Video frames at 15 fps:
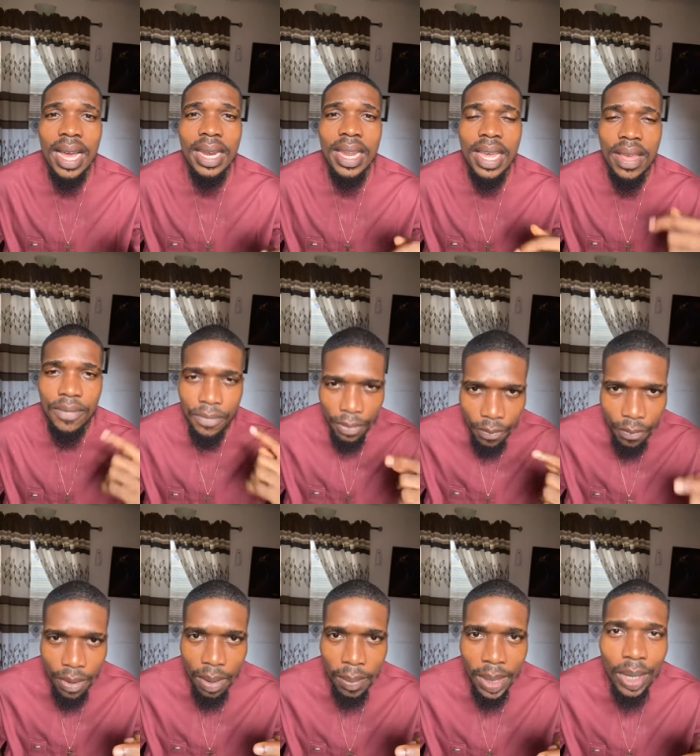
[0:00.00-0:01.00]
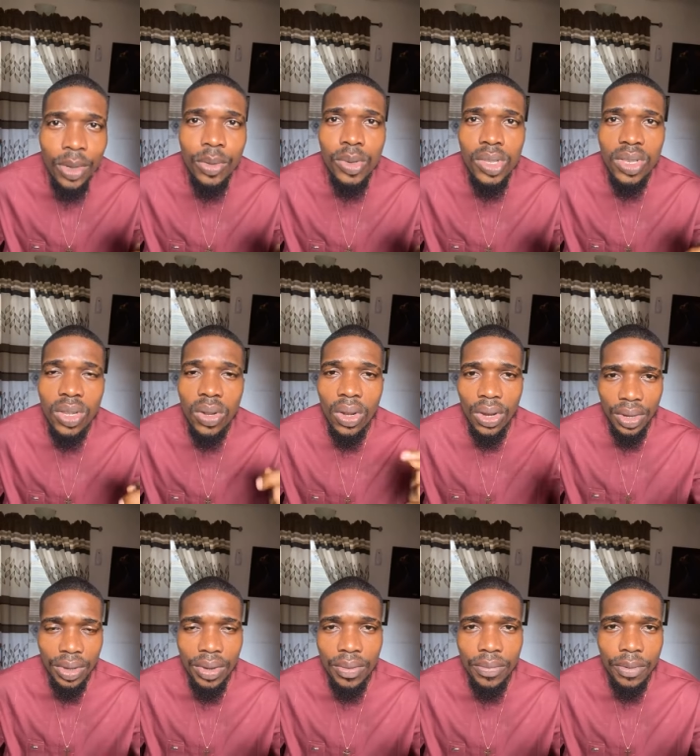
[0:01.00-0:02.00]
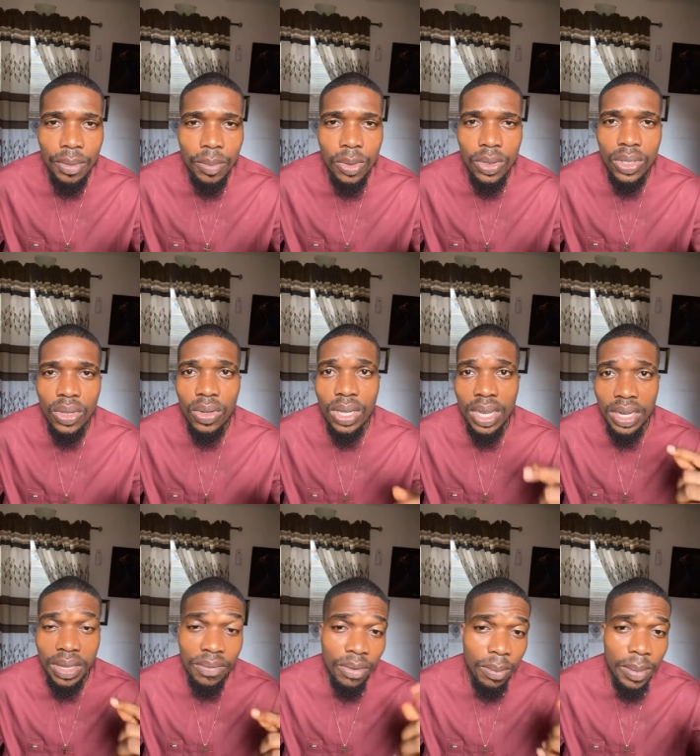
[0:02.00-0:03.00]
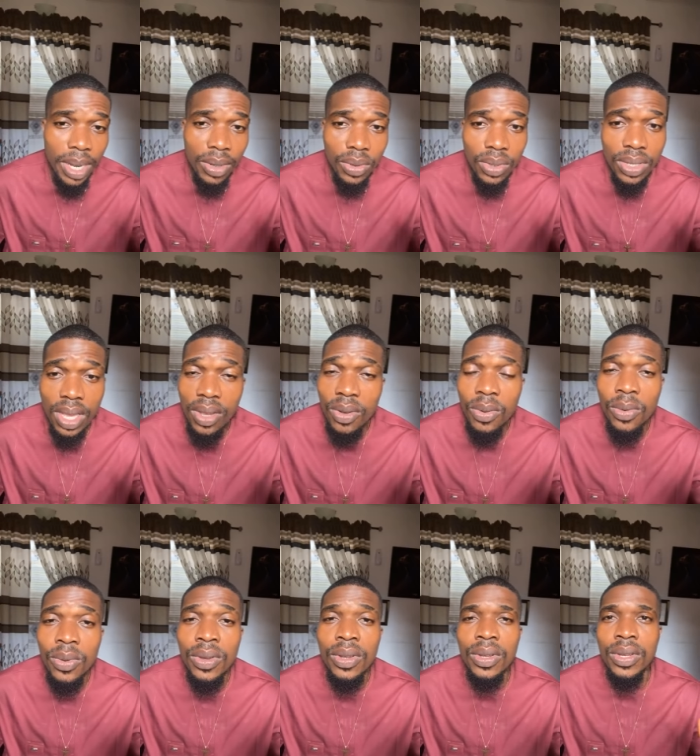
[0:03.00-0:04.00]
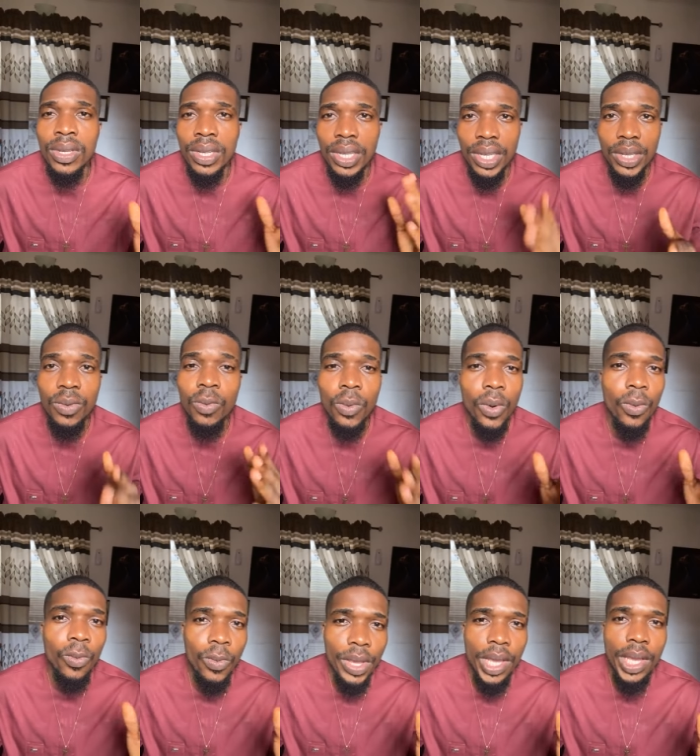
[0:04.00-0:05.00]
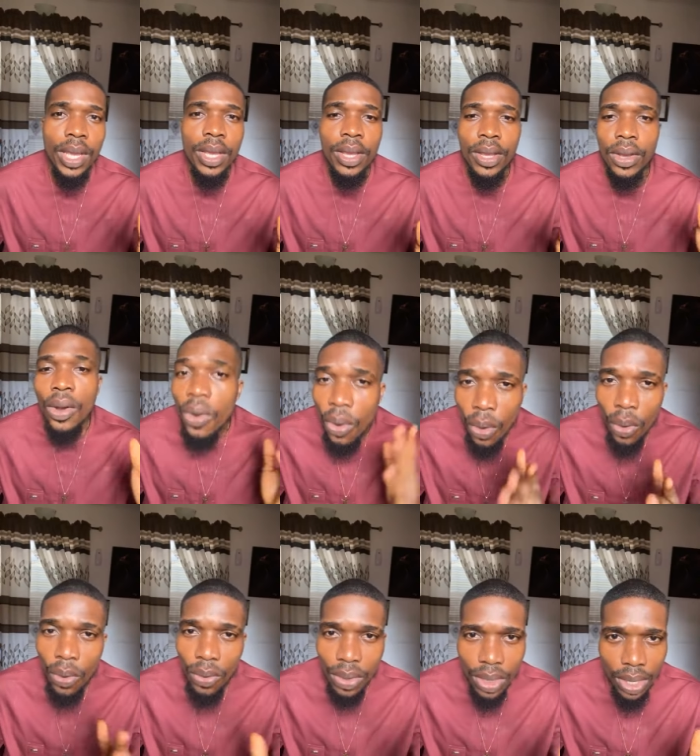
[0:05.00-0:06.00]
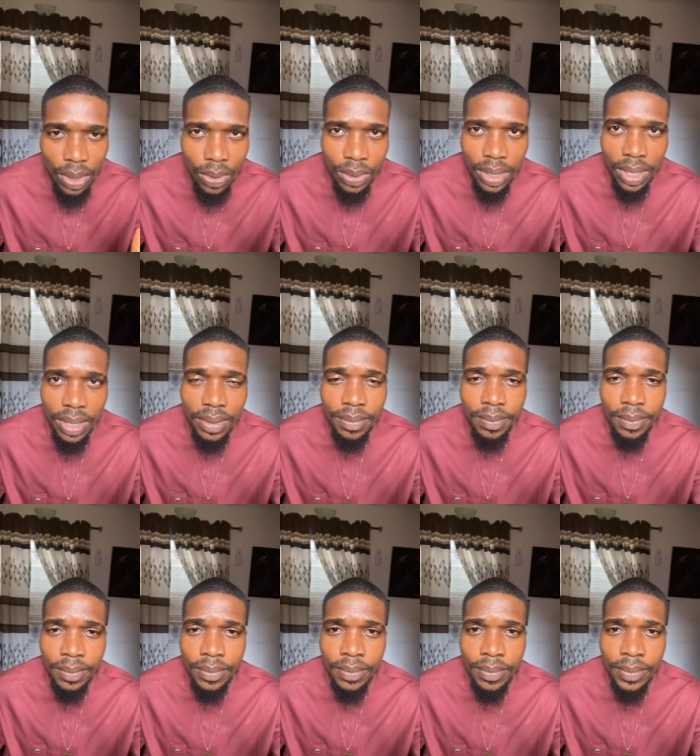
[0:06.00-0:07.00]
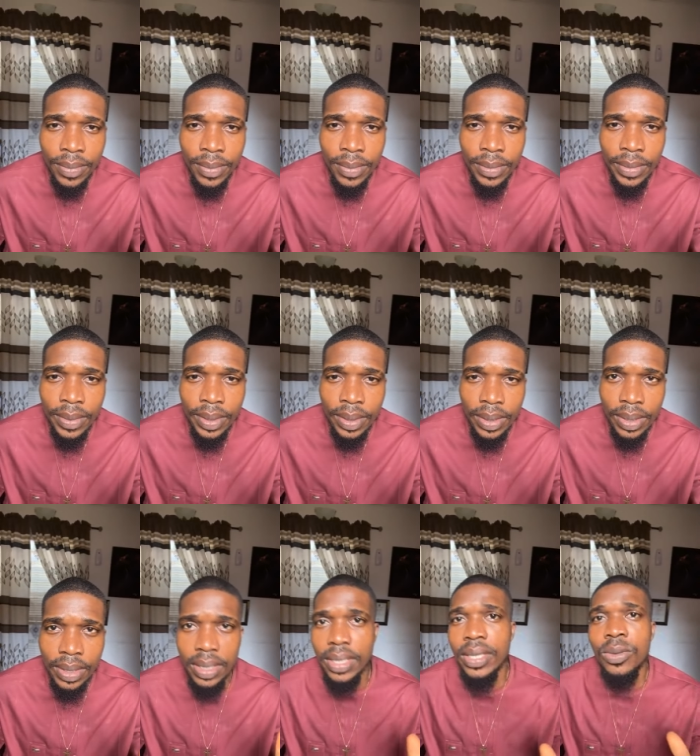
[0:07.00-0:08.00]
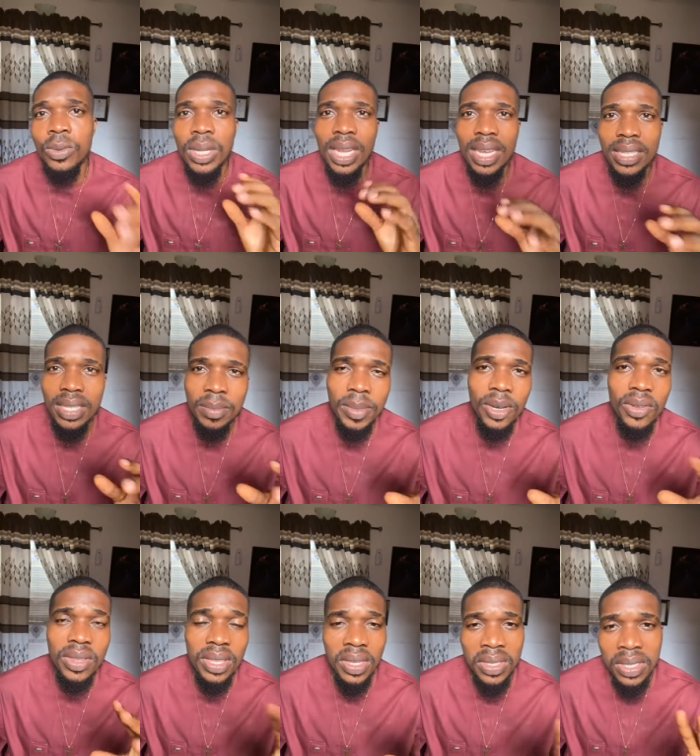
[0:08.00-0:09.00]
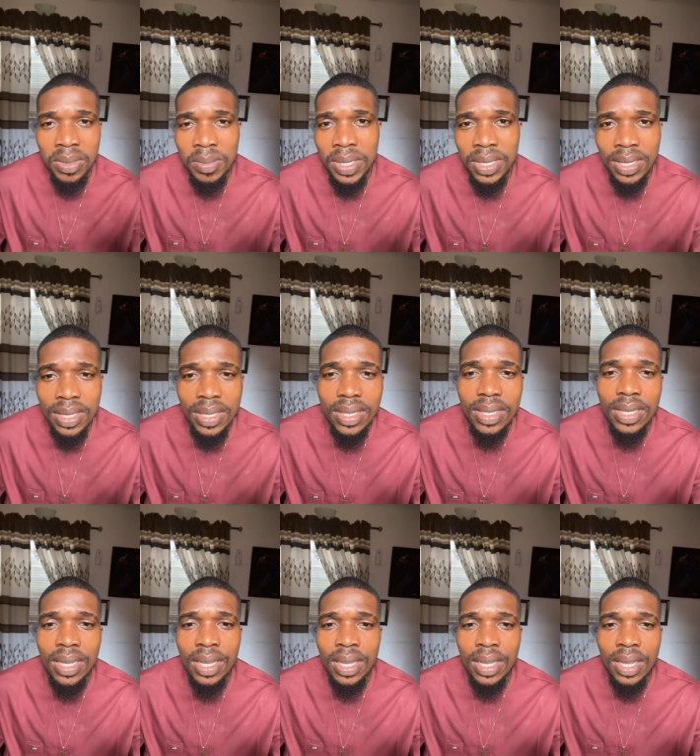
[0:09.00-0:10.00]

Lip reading: and every farmer who is learning from us or learning from AgroCycle in one way or the other. This will last about 30 minutes.